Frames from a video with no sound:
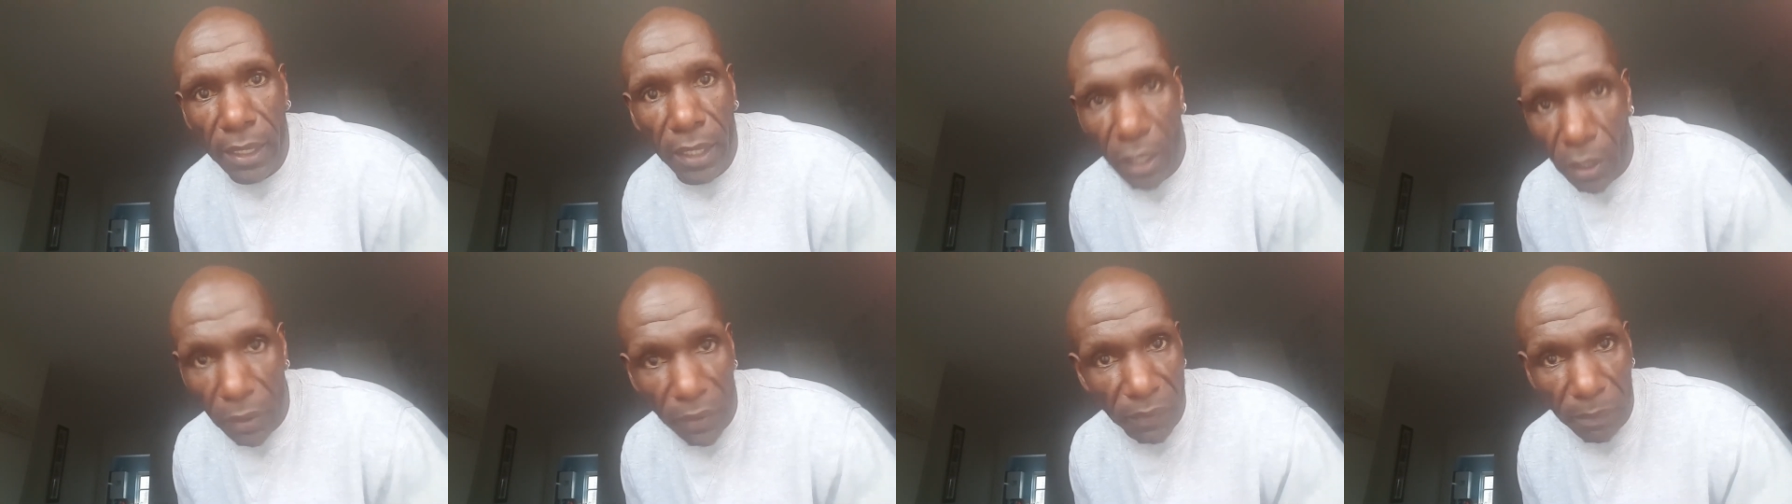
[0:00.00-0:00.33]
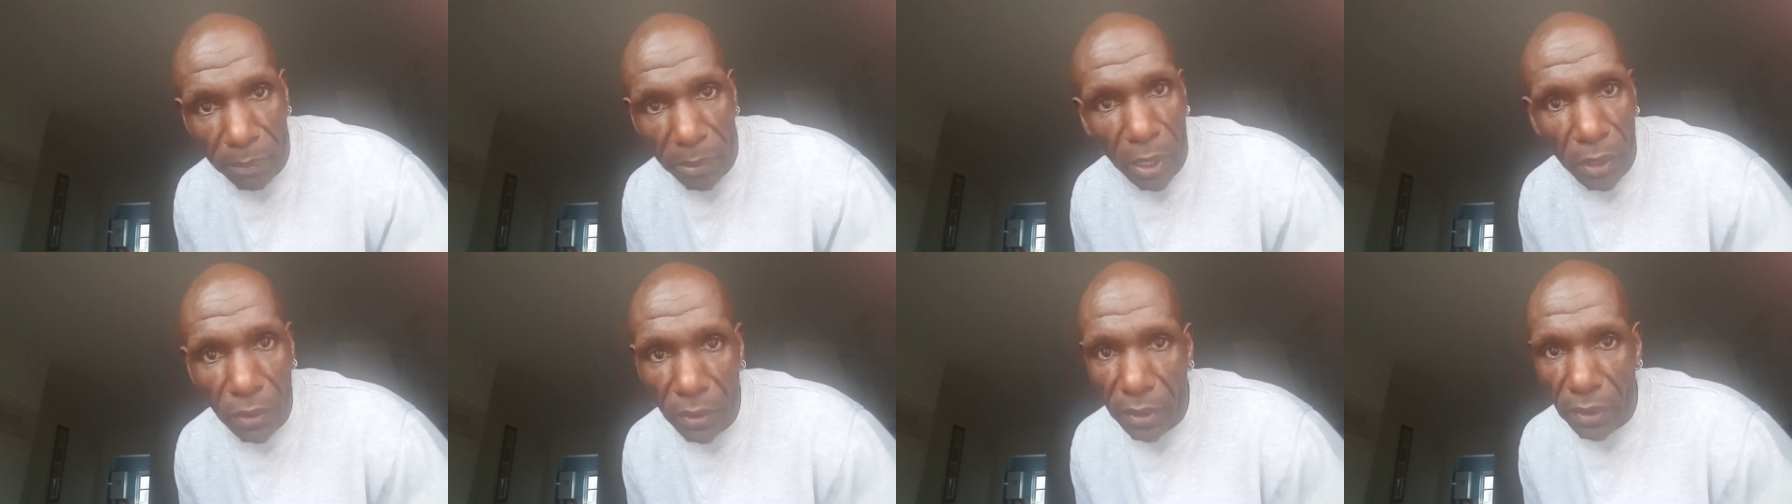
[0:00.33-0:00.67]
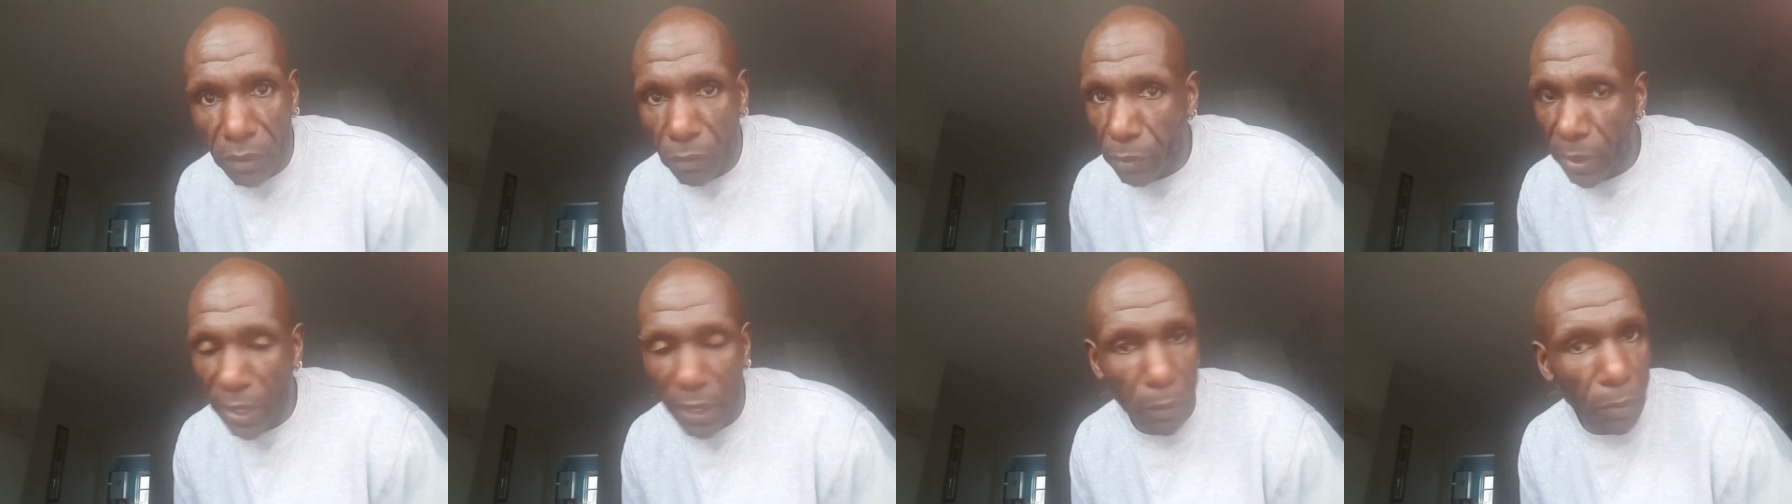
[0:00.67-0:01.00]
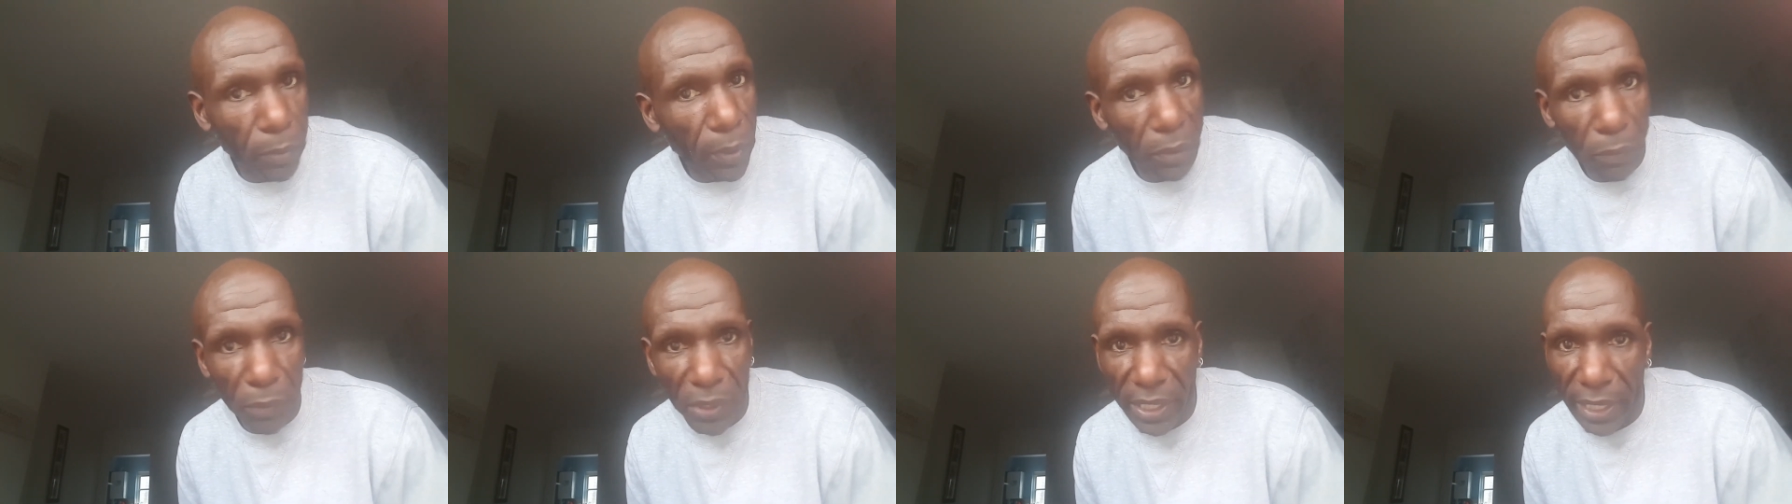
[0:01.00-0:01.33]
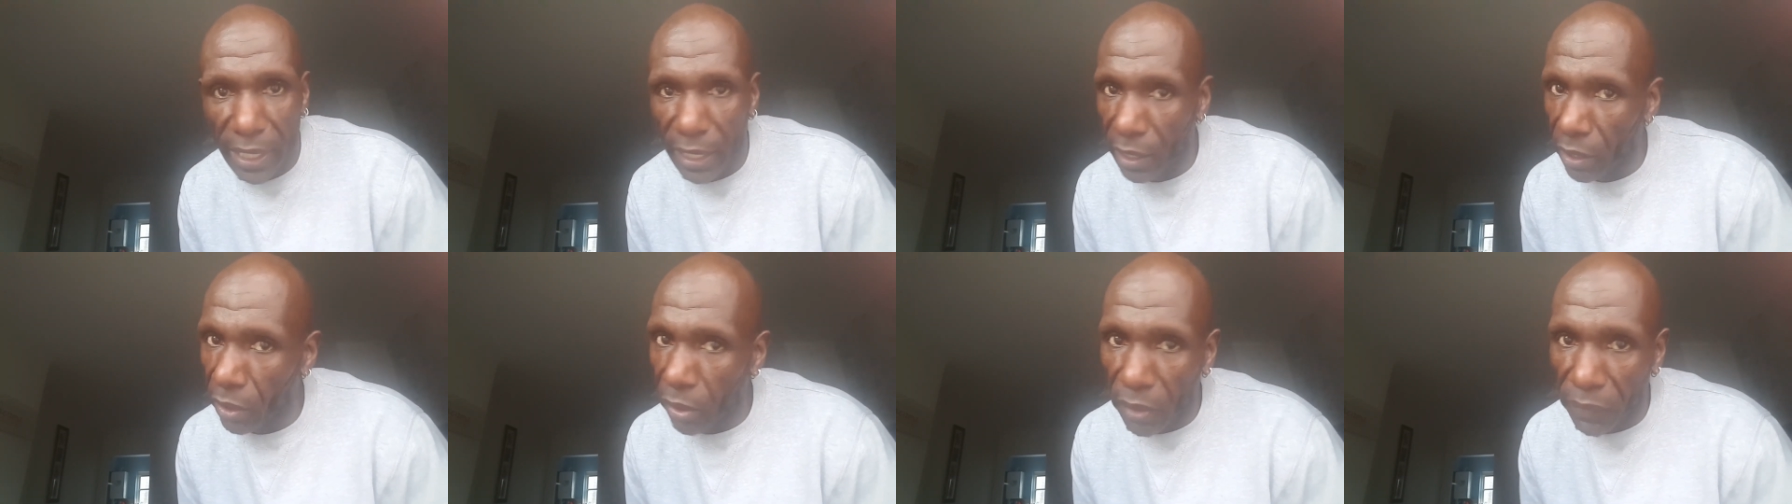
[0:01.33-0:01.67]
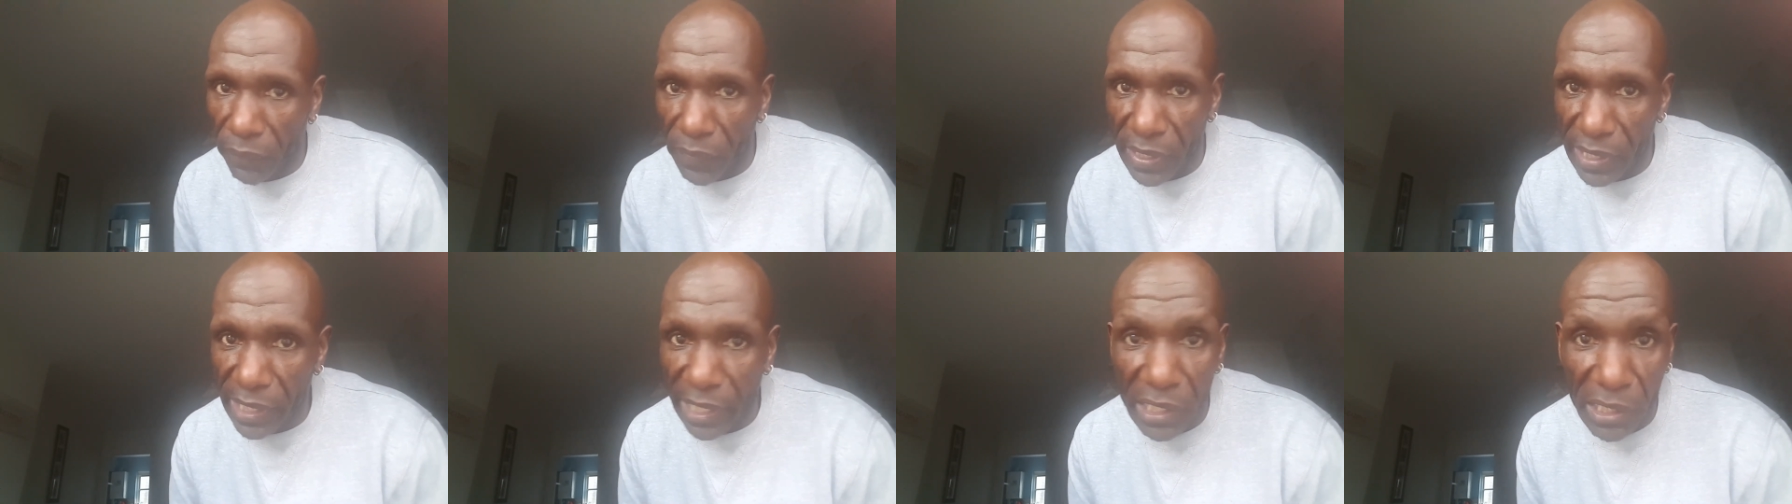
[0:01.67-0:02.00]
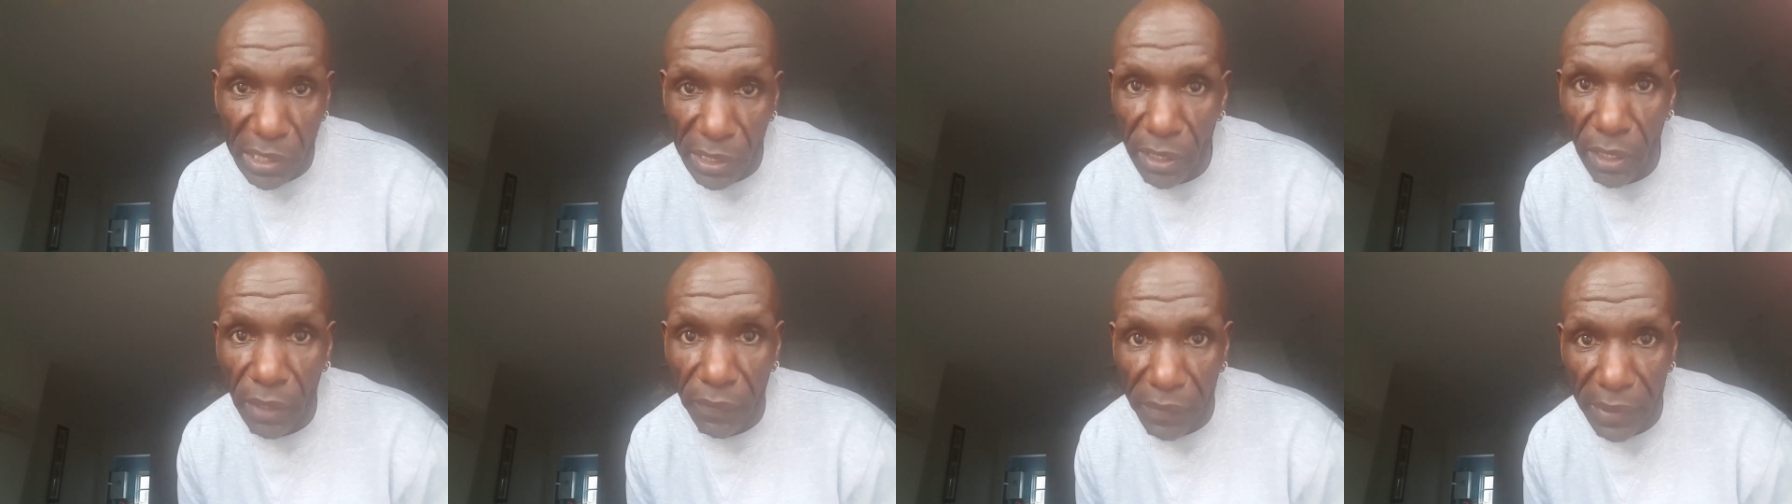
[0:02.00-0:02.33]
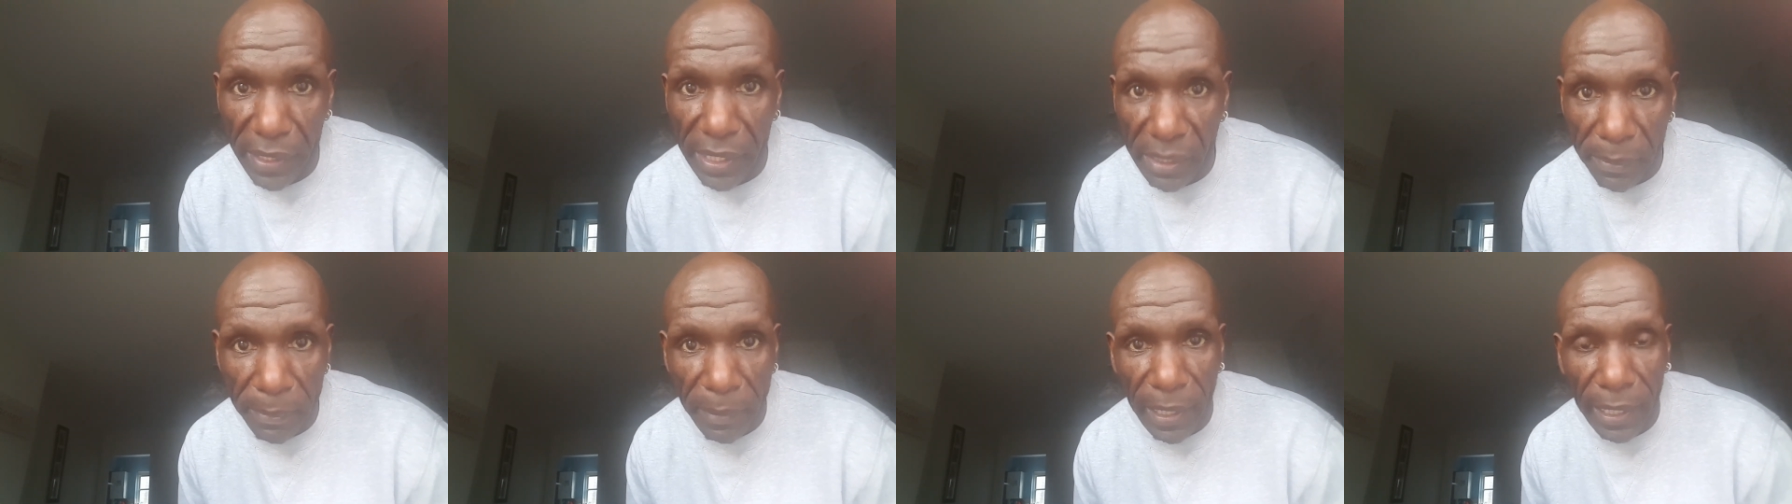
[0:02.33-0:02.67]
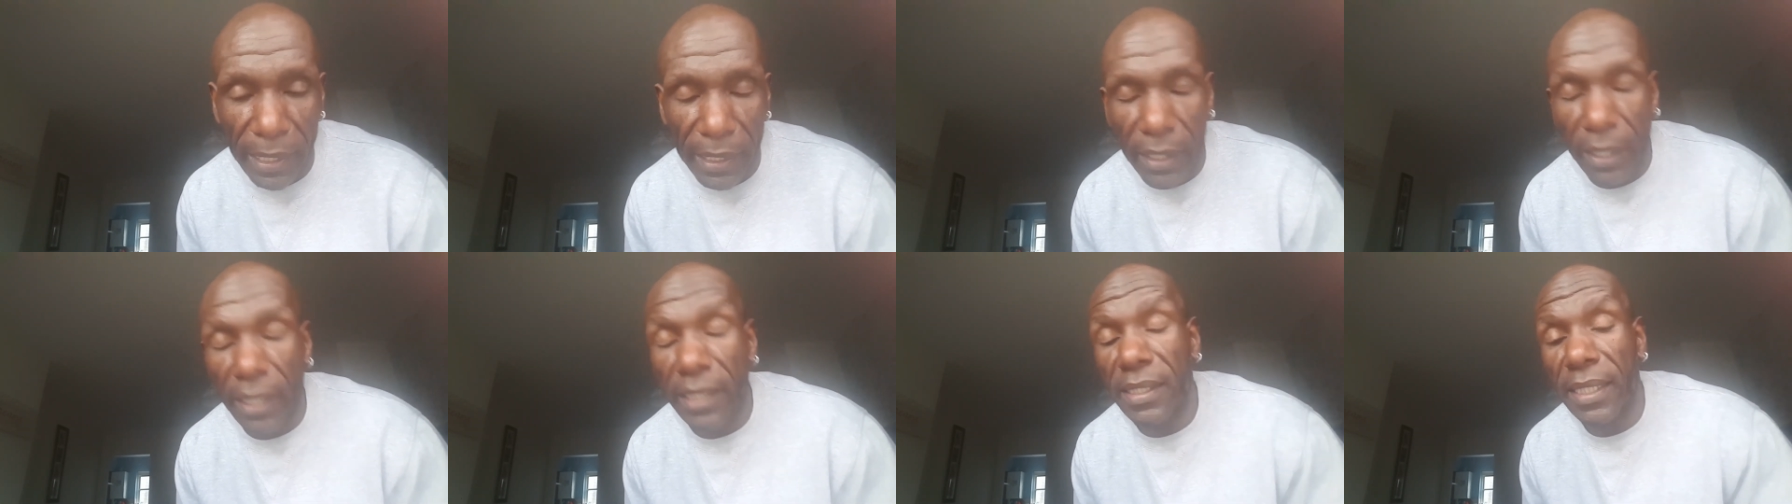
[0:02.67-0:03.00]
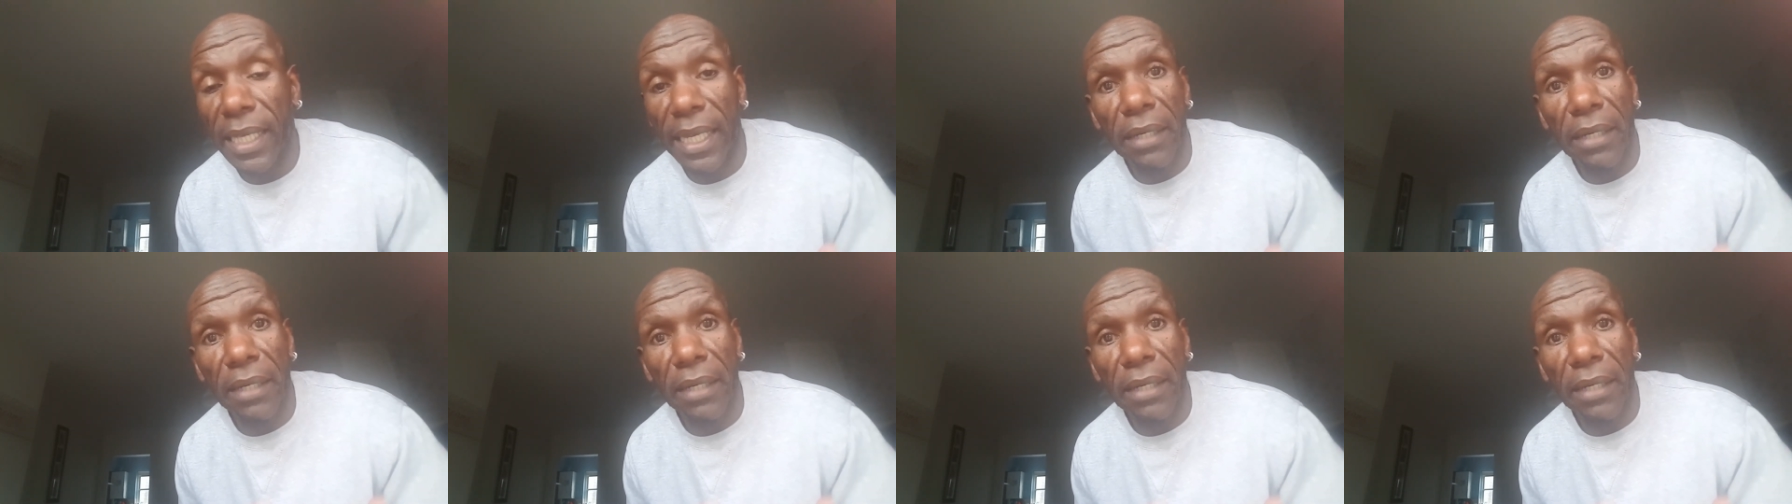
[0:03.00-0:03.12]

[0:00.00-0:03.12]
over in Poland, where we get a lot of attention over there as black guys.